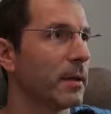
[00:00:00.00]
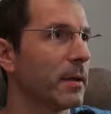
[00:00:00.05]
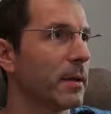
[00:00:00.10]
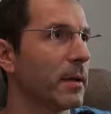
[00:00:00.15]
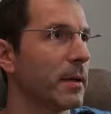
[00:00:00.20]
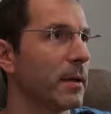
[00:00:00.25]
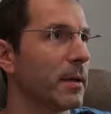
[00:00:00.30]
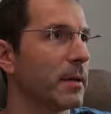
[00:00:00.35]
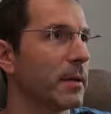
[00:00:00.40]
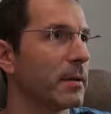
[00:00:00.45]

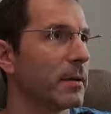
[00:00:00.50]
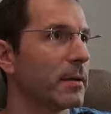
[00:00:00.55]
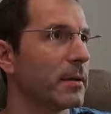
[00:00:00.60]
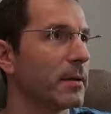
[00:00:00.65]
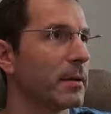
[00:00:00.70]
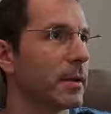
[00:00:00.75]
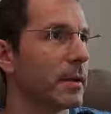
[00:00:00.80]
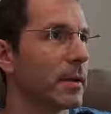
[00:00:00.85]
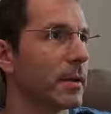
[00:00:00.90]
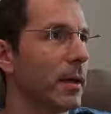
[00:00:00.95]

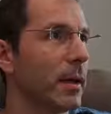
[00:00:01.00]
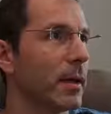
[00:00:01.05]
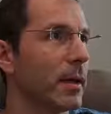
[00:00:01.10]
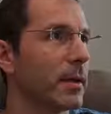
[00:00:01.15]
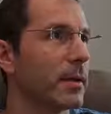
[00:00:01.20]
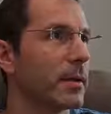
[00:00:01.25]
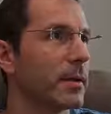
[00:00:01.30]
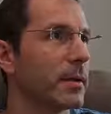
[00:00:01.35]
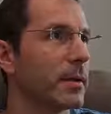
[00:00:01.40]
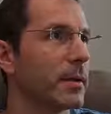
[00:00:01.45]
And yeah, you
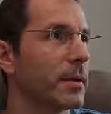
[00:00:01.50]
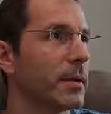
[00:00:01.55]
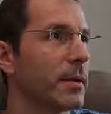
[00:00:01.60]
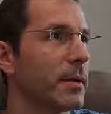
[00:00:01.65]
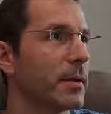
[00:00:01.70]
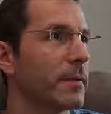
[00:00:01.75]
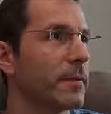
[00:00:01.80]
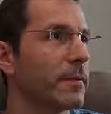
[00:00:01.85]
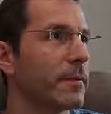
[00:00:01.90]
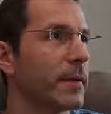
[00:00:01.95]
can
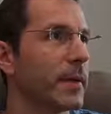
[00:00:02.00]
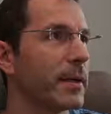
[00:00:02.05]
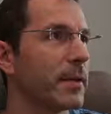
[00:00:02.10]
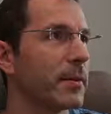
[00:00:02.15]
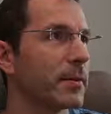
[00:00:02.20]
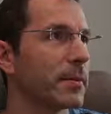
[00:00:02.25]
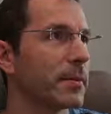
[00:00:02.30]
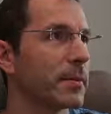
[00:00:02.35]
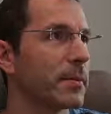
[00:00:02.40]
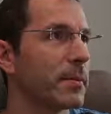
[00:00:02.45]
here find
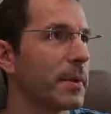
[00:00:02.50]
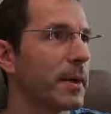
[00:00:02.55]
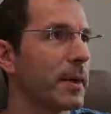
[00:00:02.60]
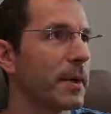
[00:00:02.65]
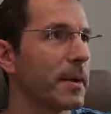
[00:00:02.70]
also my